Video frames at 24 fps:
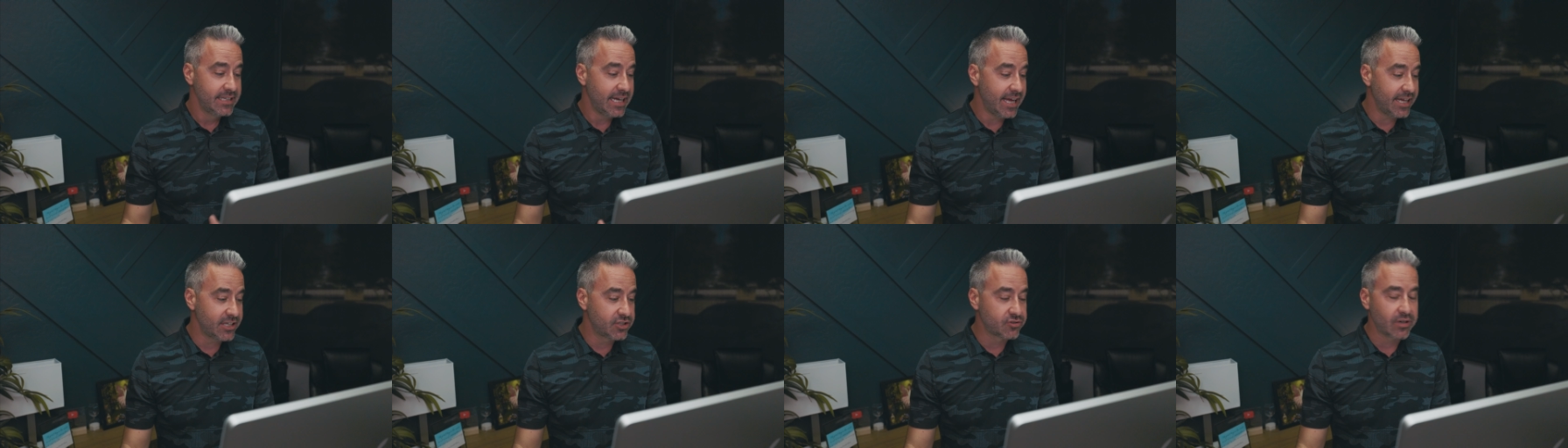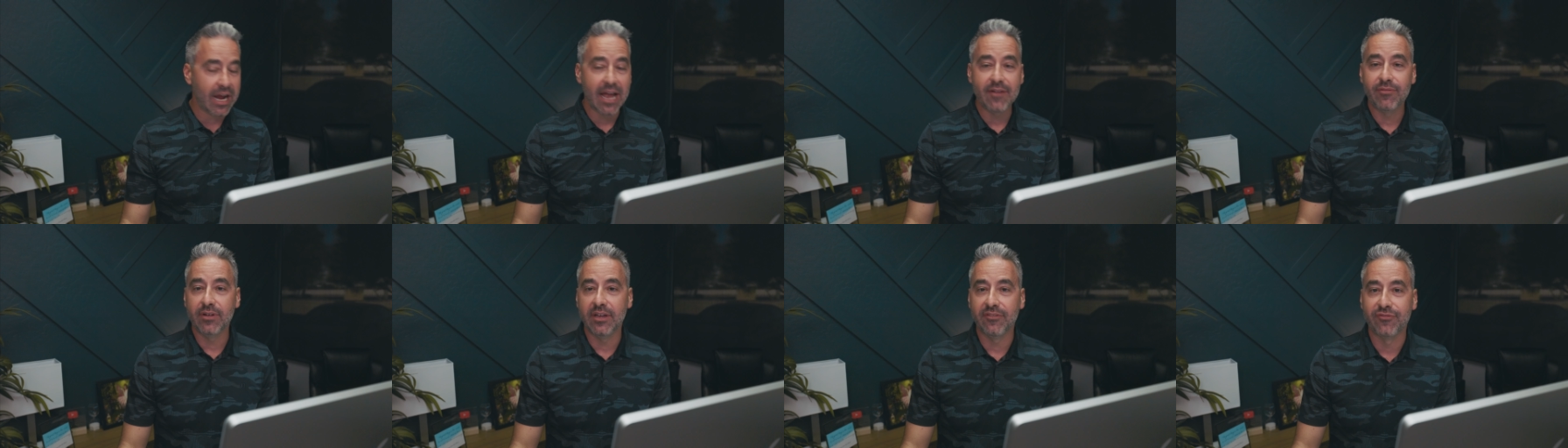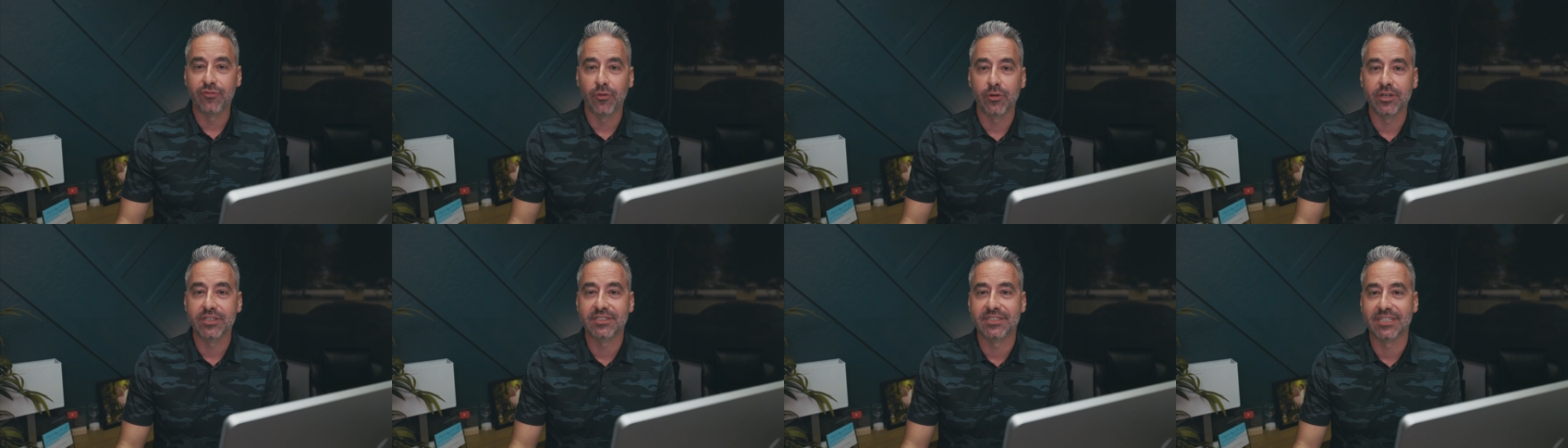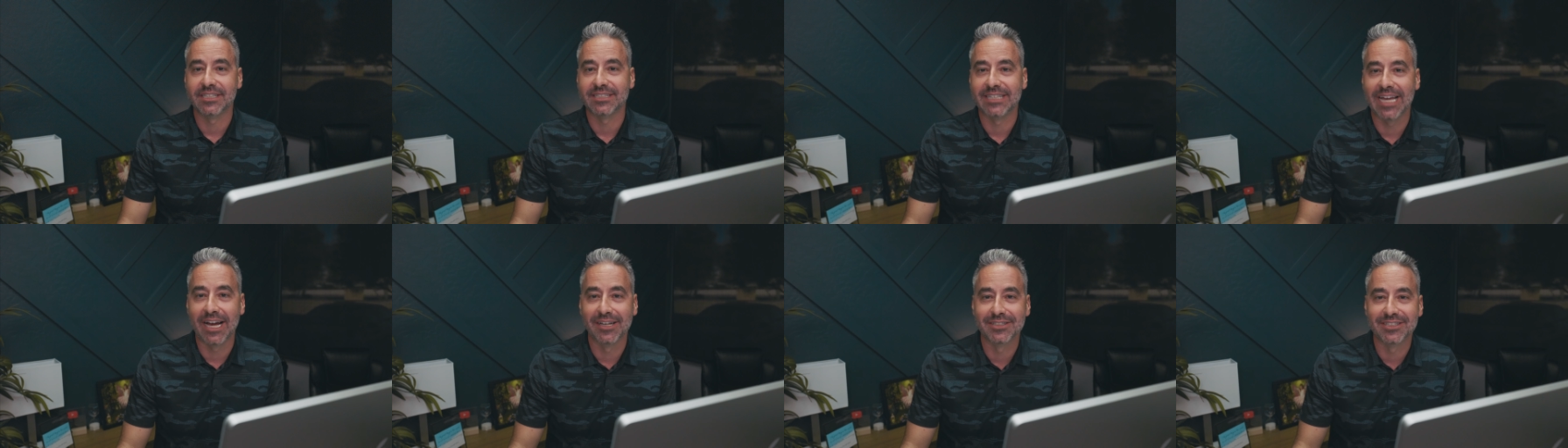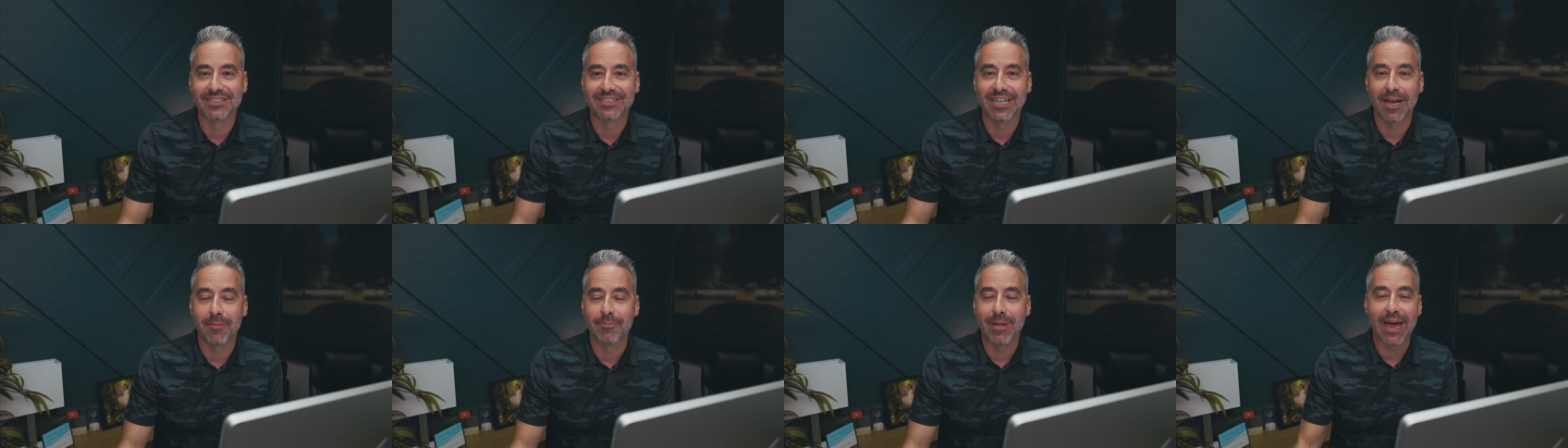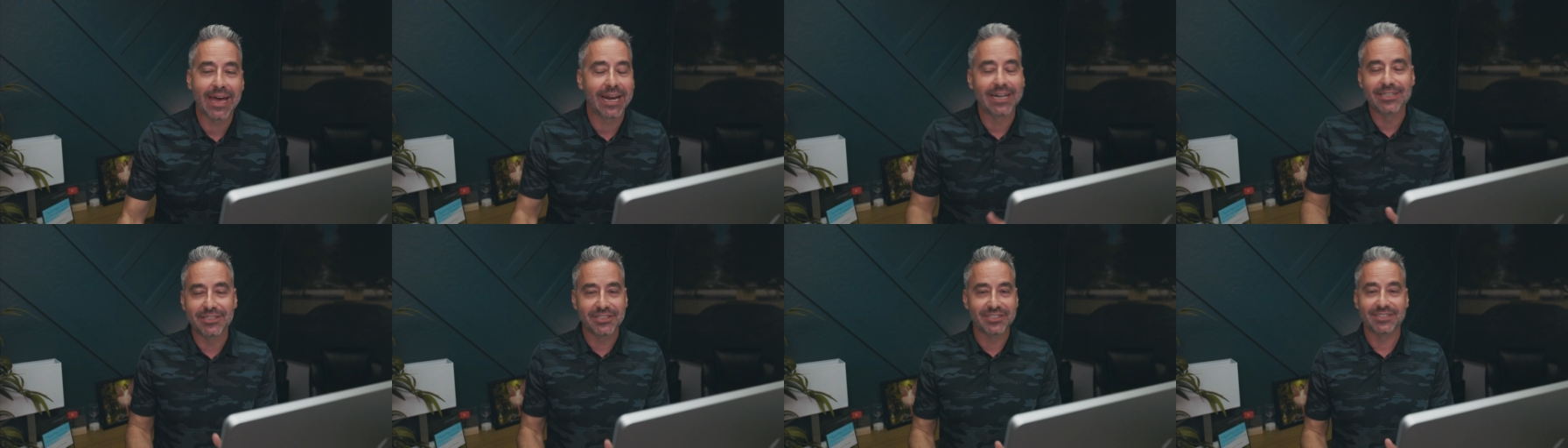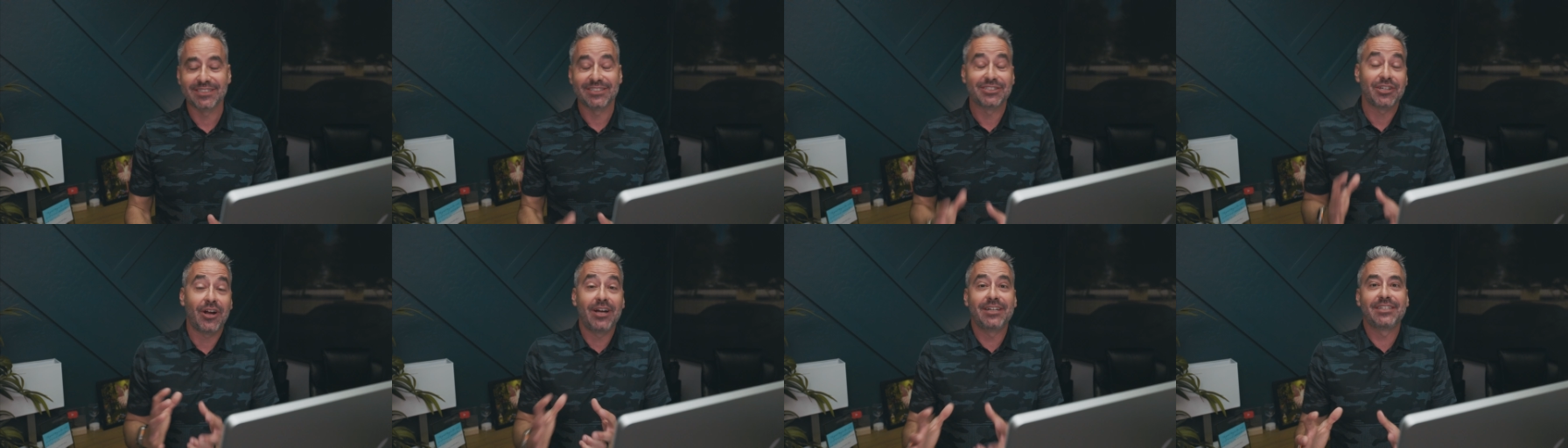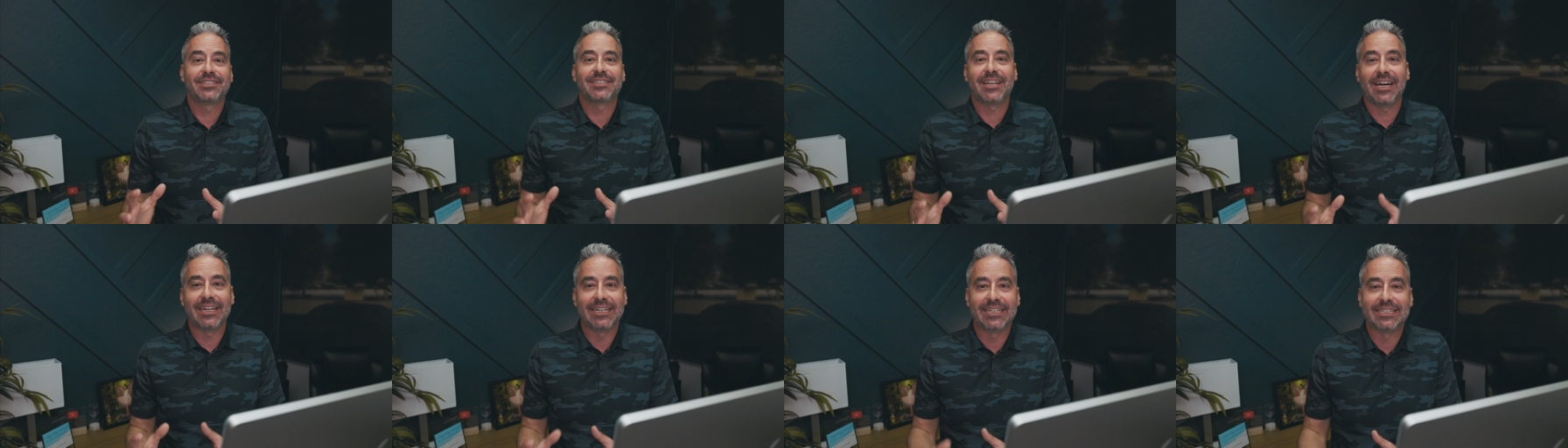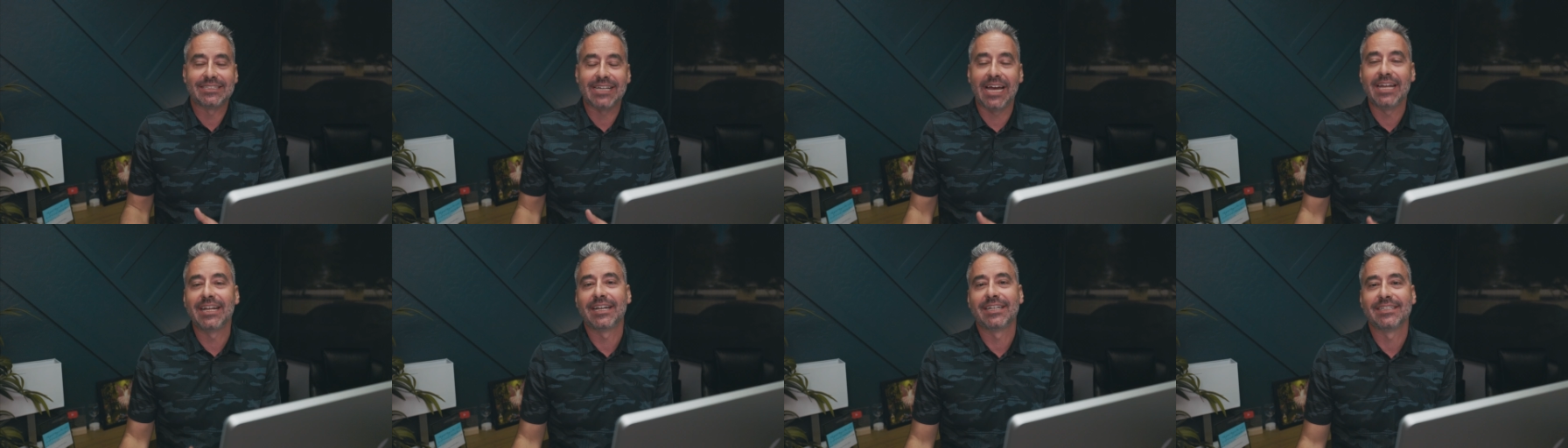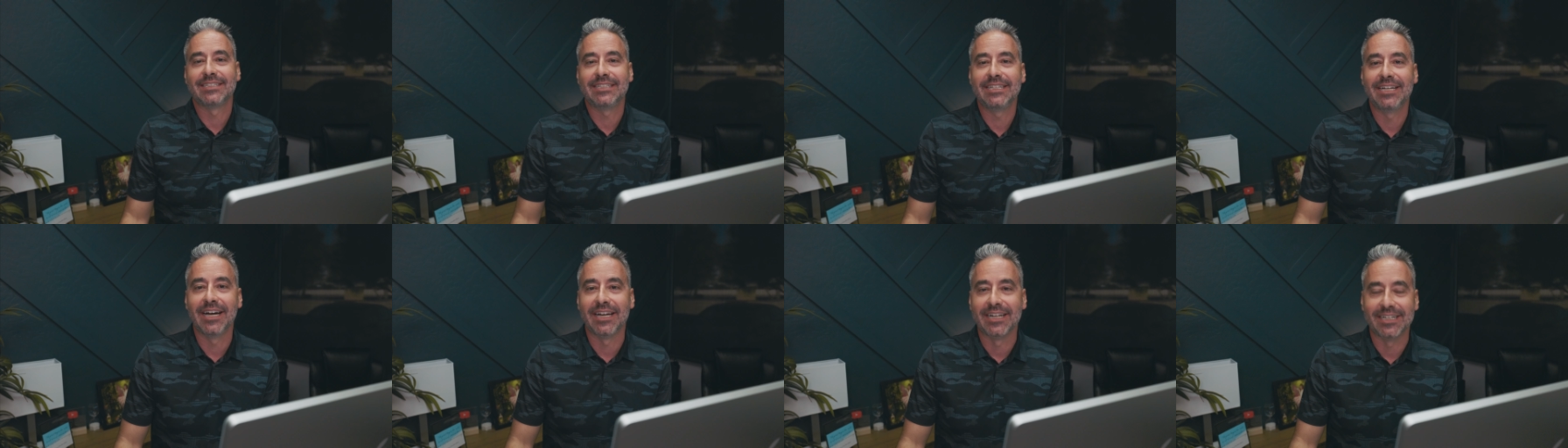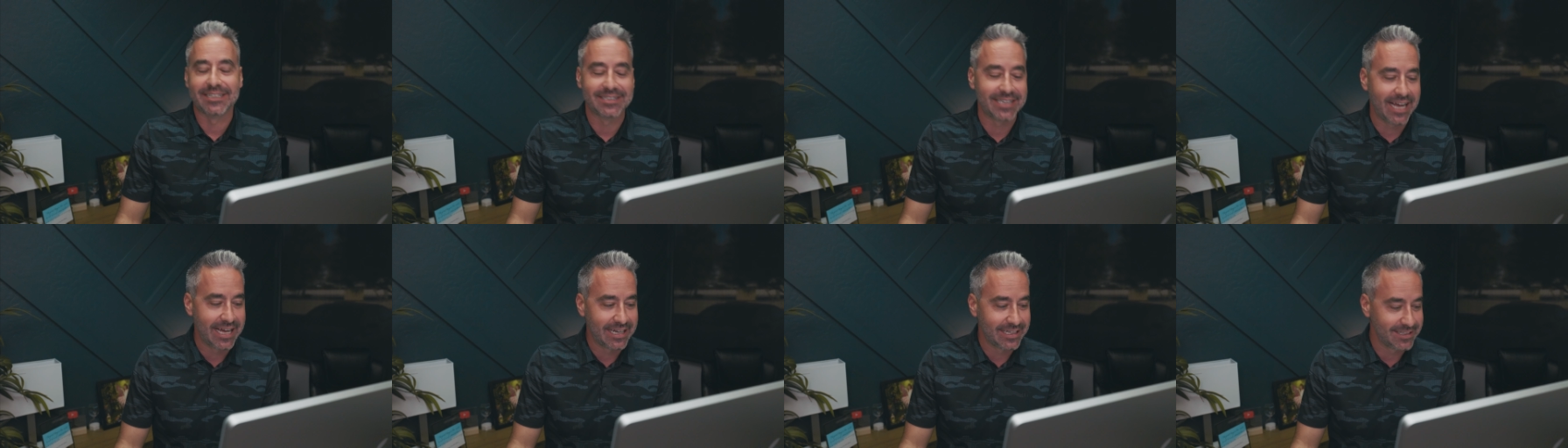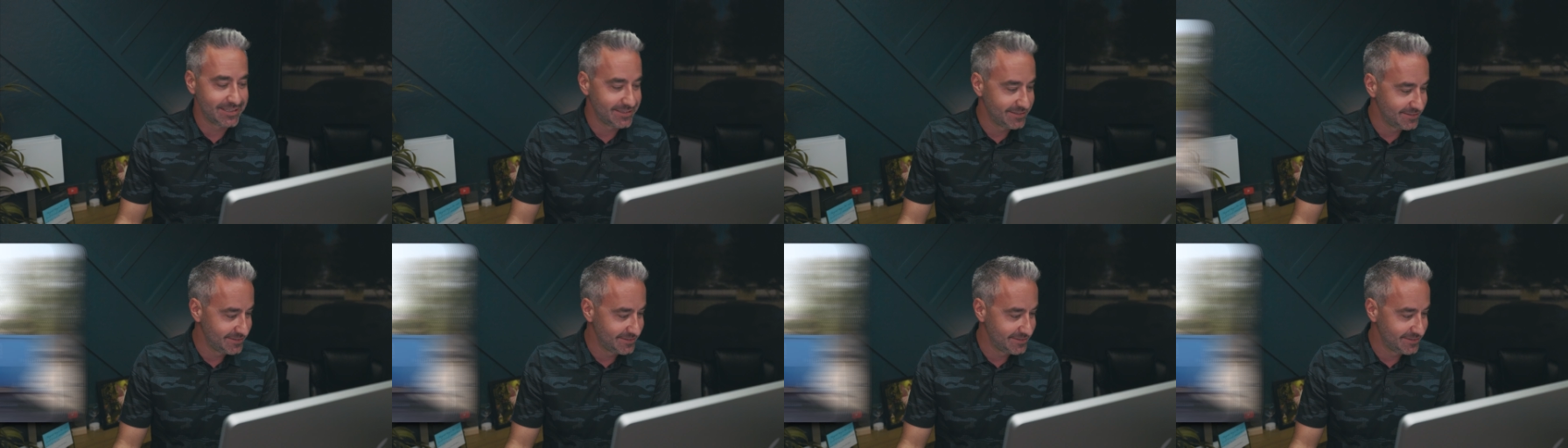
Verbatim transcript: Eh, driveway at forty-six thousand dollars is not bad. I just, sorry, I just got excited because he got excited.